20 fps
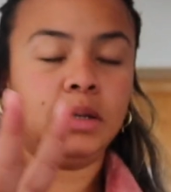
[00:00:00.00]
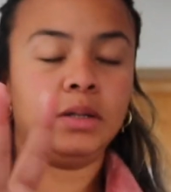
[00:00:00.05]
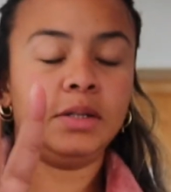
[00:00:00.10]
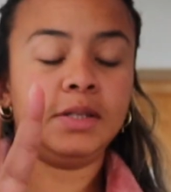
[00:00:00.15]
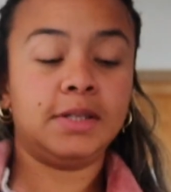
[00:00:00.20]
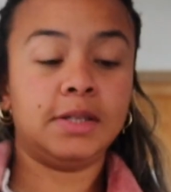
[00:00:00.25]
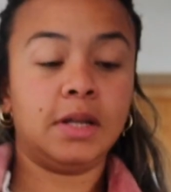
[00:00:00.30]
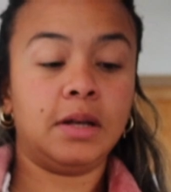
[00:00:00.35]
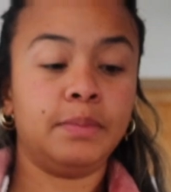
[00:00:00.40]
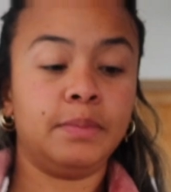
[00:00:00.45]

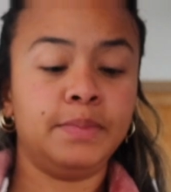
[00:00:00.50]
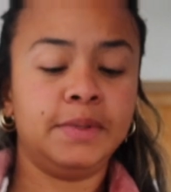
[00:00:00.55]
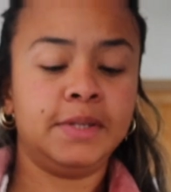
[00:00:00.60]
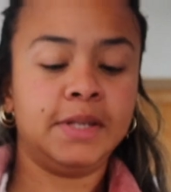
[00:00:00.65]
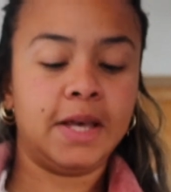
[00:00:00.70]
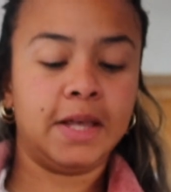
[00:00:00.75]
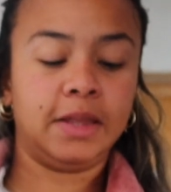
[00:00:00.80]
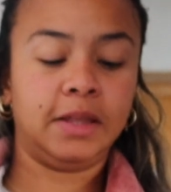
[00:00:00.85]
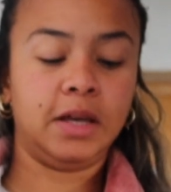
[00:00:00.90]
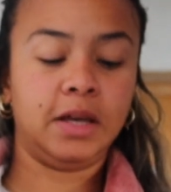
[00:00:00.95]

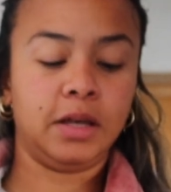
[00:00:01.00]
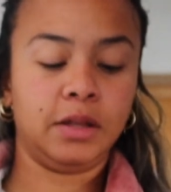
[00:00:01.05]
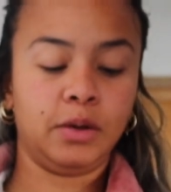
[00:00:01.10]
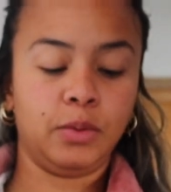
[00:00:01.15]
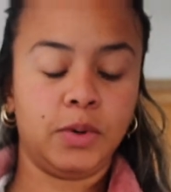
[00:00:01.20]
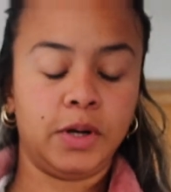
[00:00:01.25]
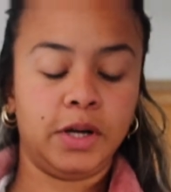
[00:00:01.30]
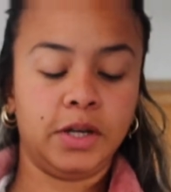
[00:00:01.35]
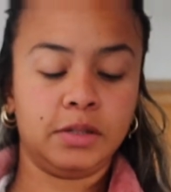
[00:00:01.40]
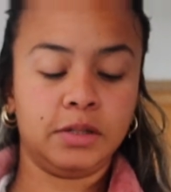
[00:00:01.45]
subs and the other
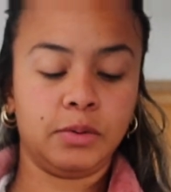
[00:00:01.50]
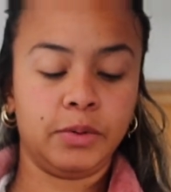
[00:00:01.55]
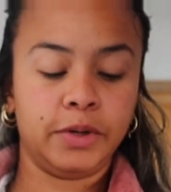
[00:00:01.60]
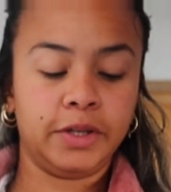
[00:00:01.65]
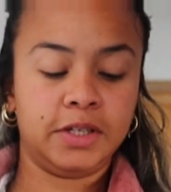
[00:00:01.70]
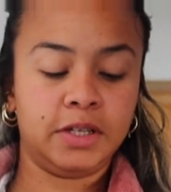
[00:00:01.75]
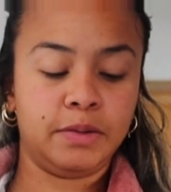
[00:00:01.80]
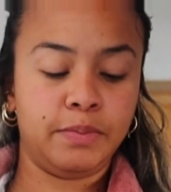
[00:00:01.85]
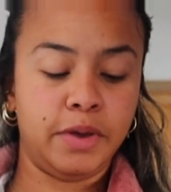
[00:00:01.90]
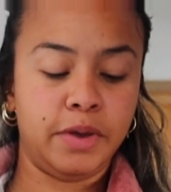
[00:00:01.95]
one is
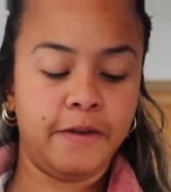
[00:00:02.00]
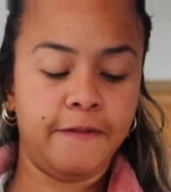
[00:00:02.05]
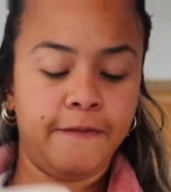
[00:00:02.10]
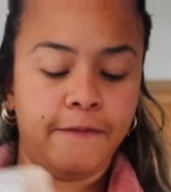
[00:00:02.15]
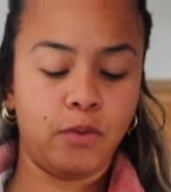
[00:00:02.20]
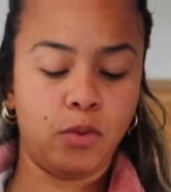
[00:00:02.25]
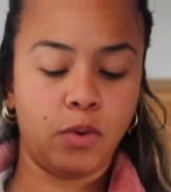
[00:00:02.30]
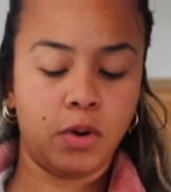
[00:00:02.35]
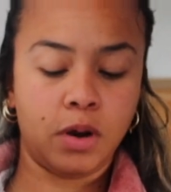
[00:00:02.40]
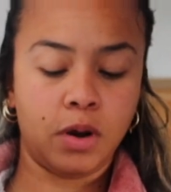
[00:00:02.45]
going to be
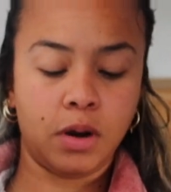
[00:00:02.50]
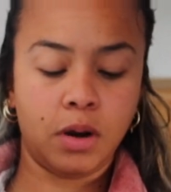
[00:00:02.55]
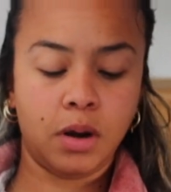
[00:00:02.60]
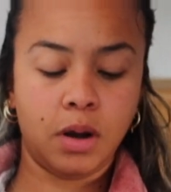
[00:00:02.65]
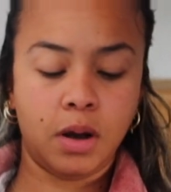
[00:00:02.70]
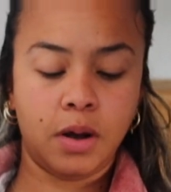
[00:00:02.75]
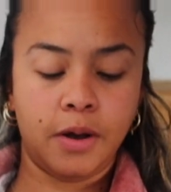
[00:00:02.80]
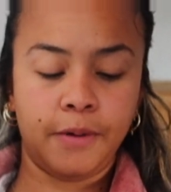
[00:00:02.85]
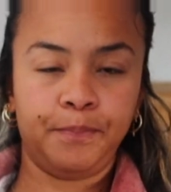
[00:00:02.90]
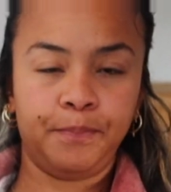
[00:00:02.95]
for
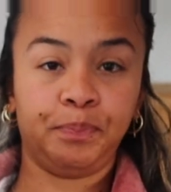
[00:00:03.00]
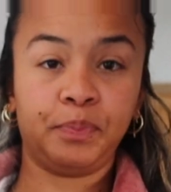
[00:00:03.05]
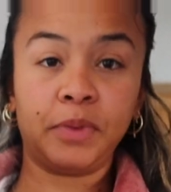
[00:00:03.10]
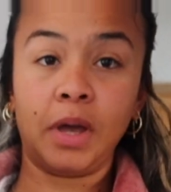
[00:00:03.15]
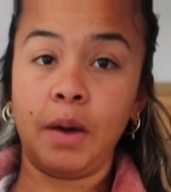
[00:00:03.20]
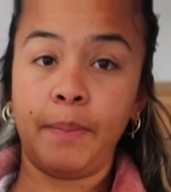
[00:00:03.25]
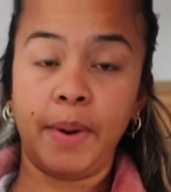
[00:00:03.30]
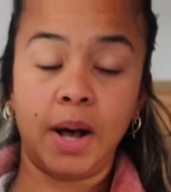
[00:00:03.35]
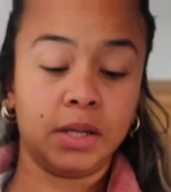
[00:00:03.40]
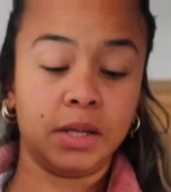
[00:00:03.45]

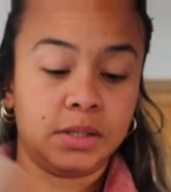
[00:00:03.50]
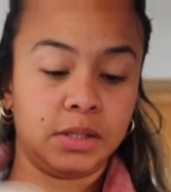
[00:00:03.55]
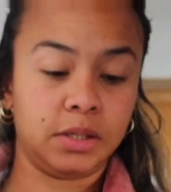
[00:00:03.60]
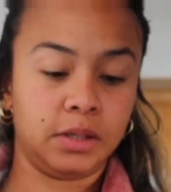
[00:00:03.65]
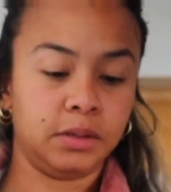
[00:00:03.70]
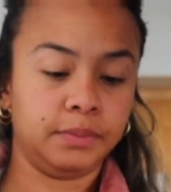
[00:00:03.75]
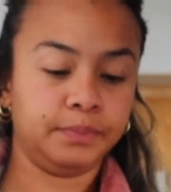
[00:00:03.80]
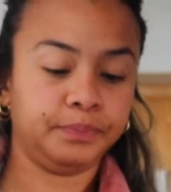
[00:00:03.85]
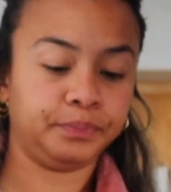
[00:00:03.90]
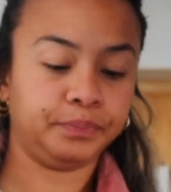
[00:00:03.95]
a
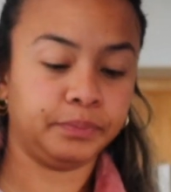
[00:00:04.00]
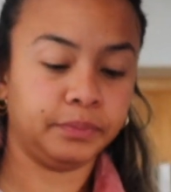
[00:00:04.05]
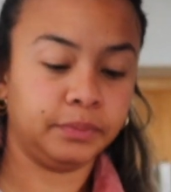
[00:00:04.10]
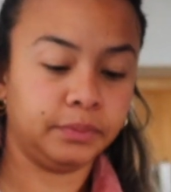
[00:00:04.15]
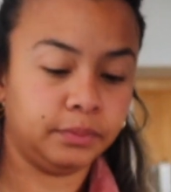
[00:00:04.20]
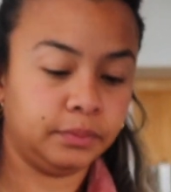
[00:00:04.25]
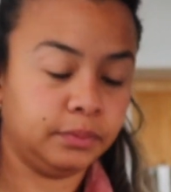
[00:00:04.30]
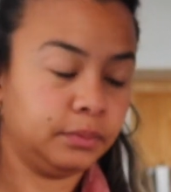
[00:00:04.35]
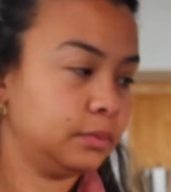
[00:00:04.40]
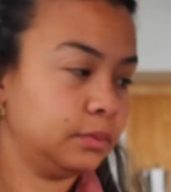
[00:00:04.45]
pasta.
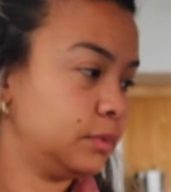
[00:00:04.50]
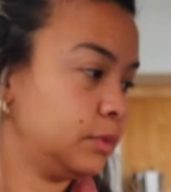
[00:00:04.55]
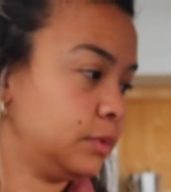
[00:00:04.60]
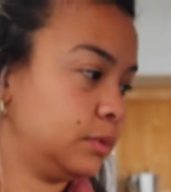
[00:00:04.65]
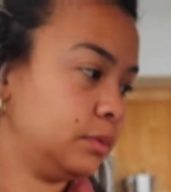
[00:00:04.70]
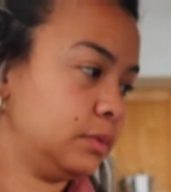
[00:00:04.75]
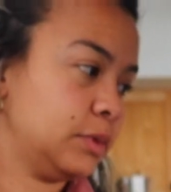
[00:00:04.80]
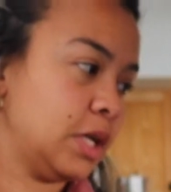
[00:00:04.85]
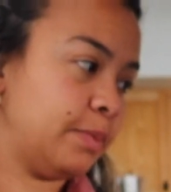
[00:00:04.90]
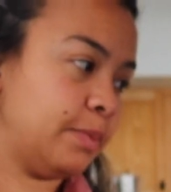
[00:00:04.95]

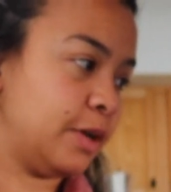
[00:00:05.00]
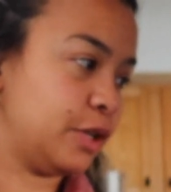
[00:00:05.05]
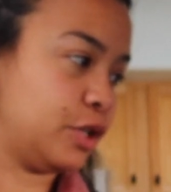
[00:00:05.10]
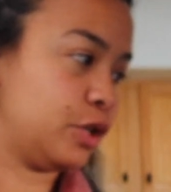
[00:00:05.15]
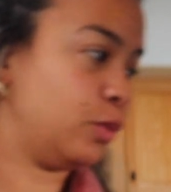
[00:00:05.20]
I'm not